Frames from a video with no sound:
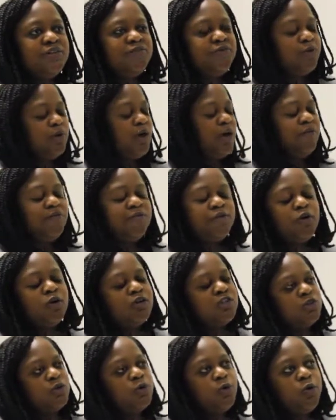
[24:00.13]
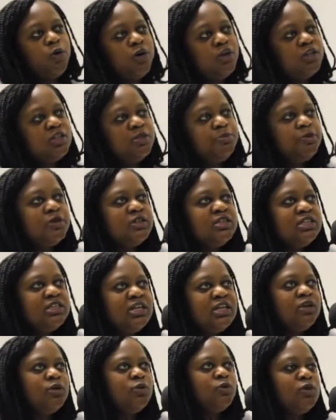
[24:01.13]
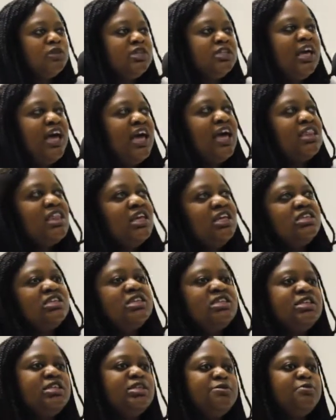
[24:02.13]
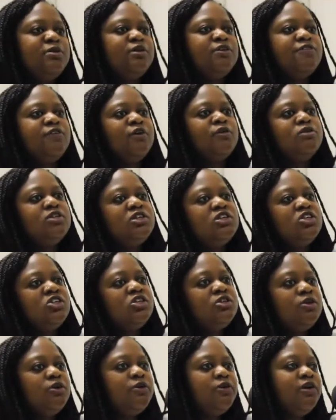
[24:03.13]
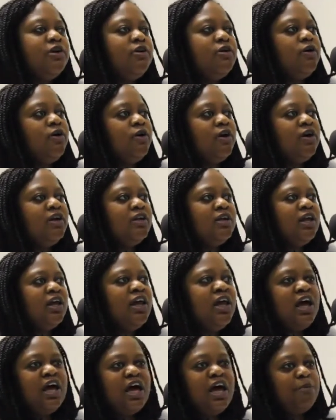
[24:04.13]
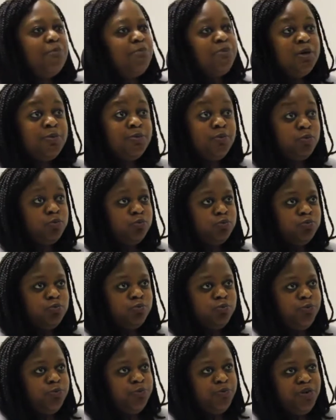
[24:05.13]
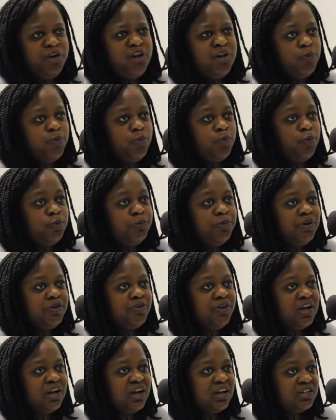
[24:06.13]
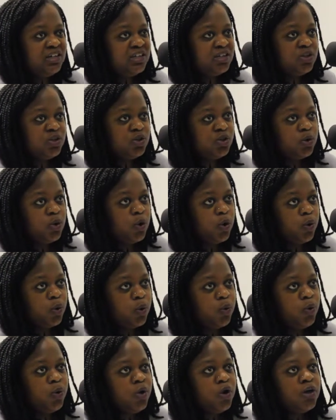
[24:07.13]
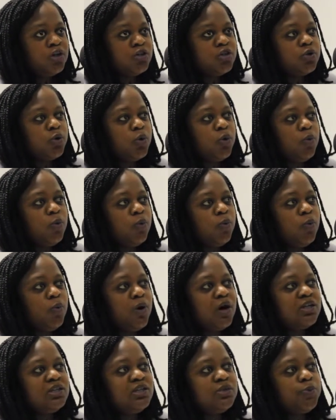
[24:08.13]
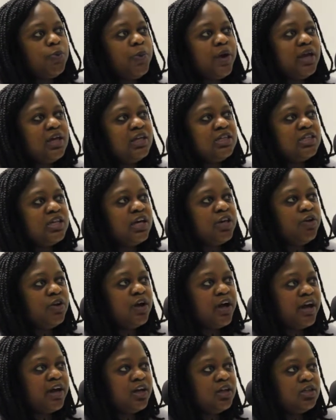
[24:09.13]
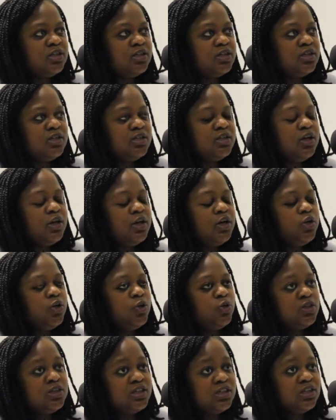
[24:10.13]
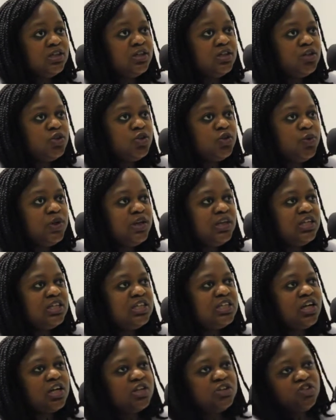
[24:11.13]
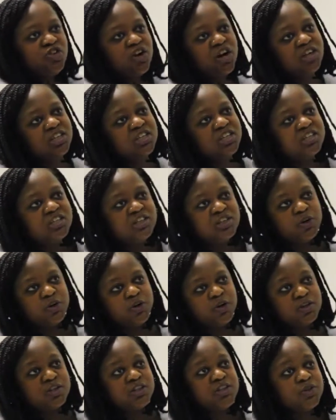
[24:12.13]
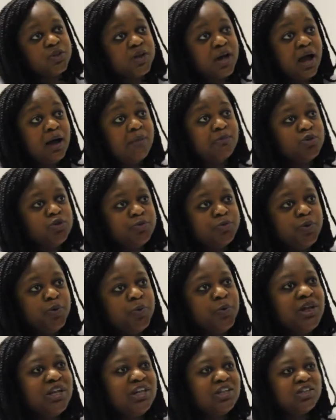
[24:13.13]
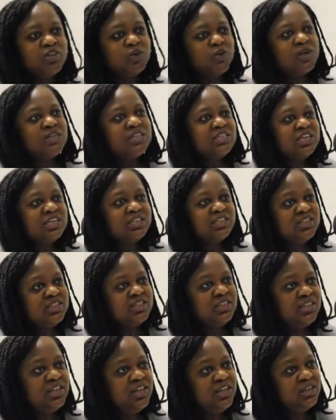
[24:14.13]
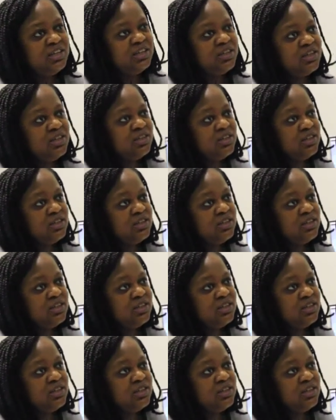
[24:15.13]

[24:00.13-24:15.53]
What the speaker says: if I was in college, personally, could say, there's this Pink Foundation going on. People really will be reluctant to go. So what ways are you guys using to at least attract these girls to come, to be willing to attend these things?